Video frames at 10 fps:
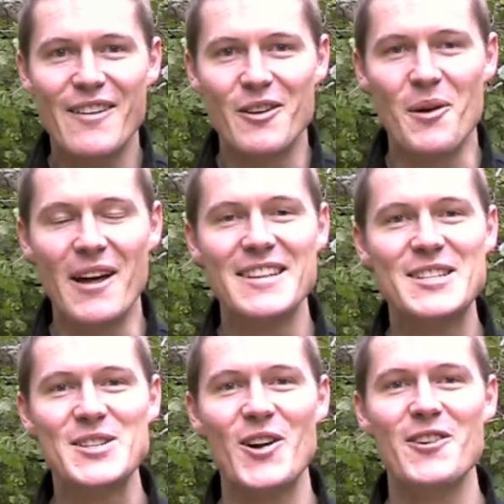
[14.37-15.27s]
everyone, this
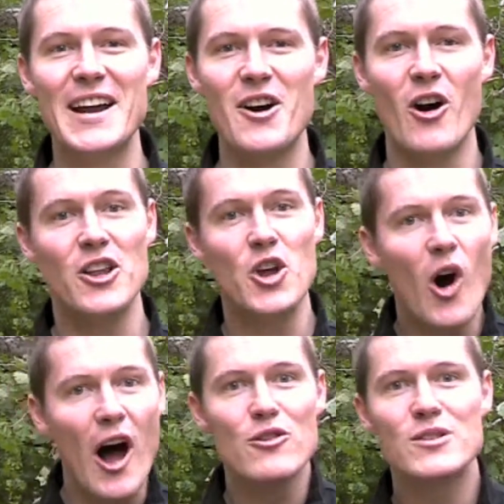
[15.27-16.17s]
is Andre Knott,
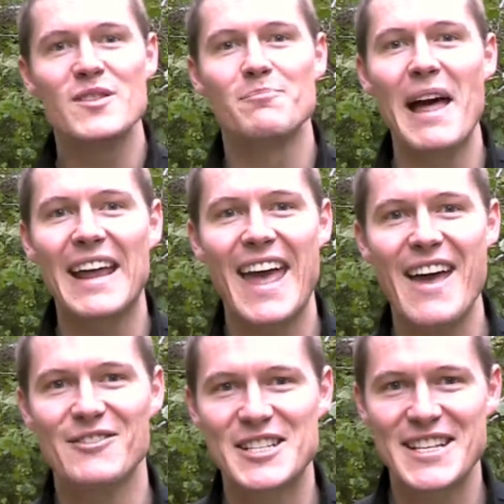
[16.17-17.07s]
your host of
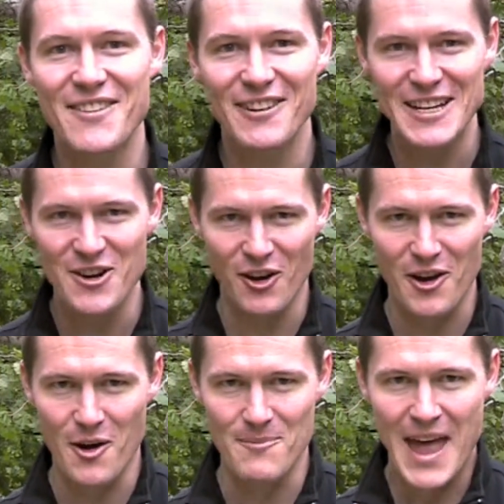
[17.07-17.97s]

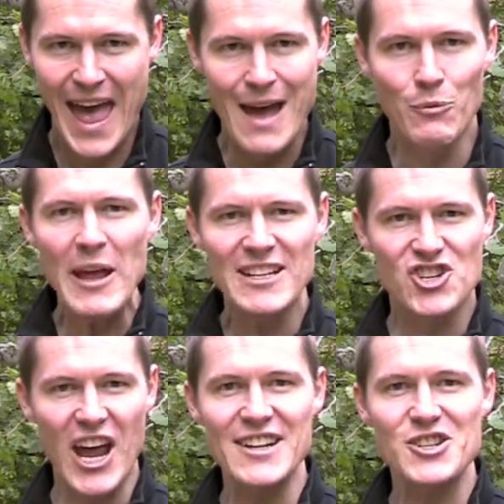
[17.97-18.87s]
BlankCanvasTV.com, and we are
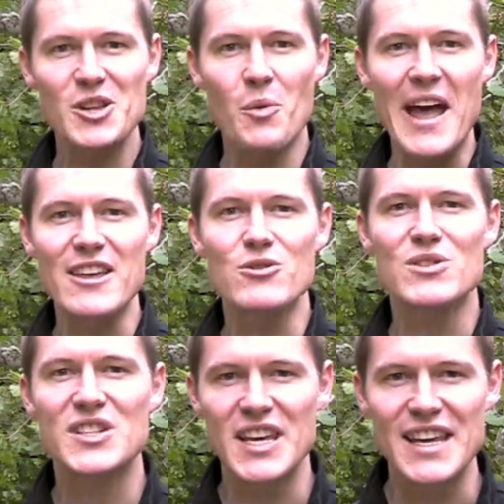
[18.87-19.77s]
changing the way you
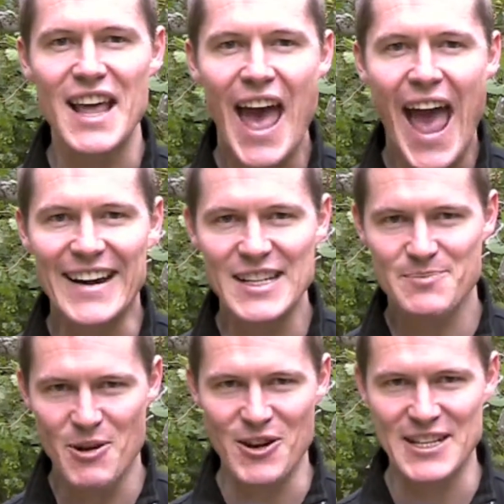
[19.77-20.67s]
see and
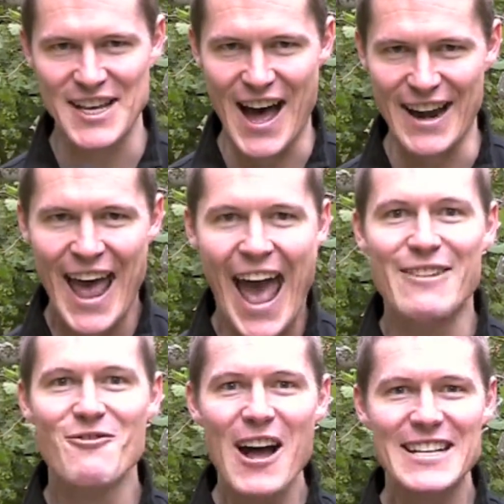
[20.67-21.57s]
experience art.
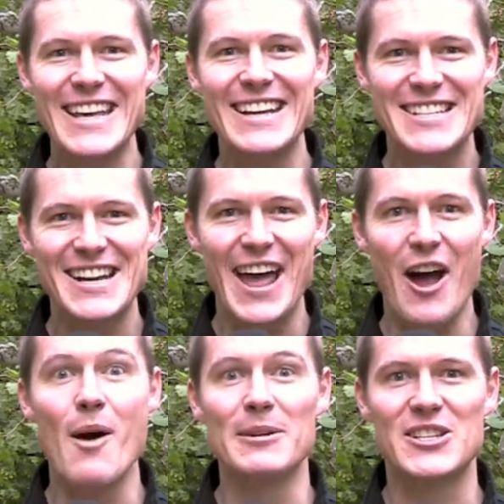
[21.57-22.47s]
And right here today,
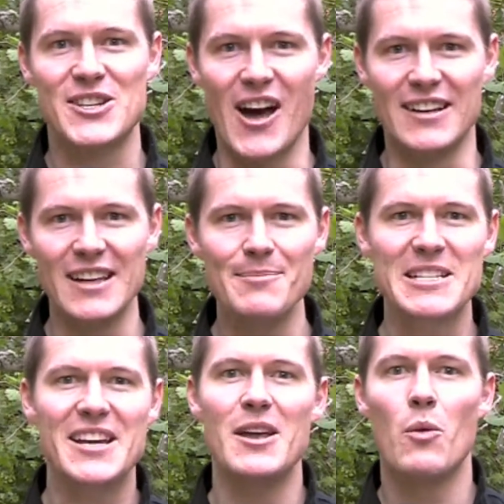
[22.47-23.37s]
I'm excited. Let me
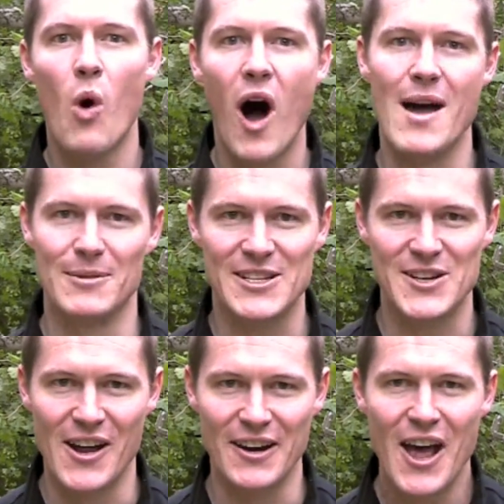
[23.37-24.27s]
tell you why I'm
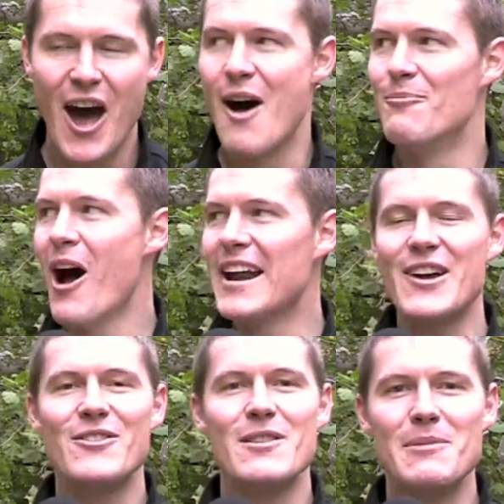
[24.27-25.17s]
excited. I'm right
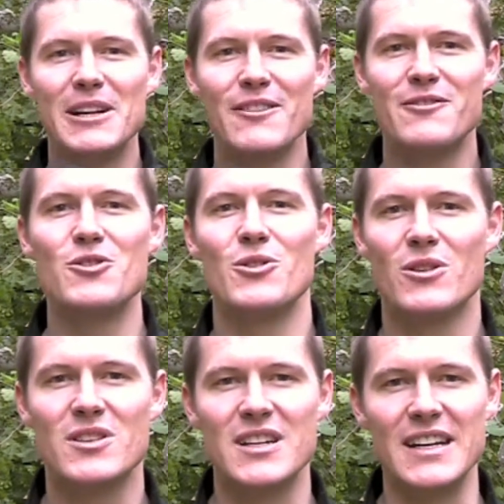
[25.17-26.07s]
here in the middle of New York
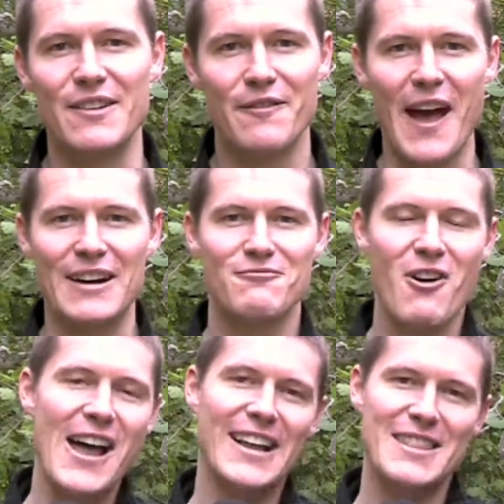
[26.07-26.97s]
City, in fact,
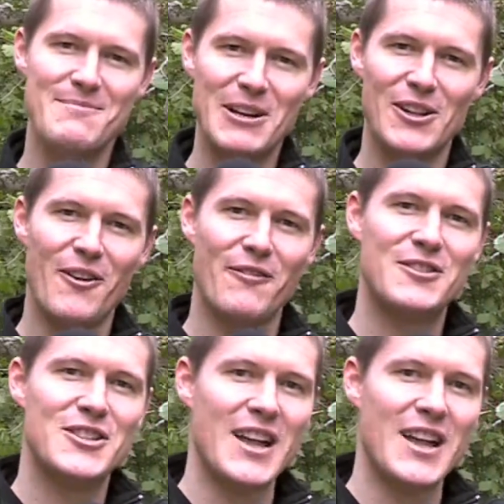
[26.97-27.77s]
right in the middle of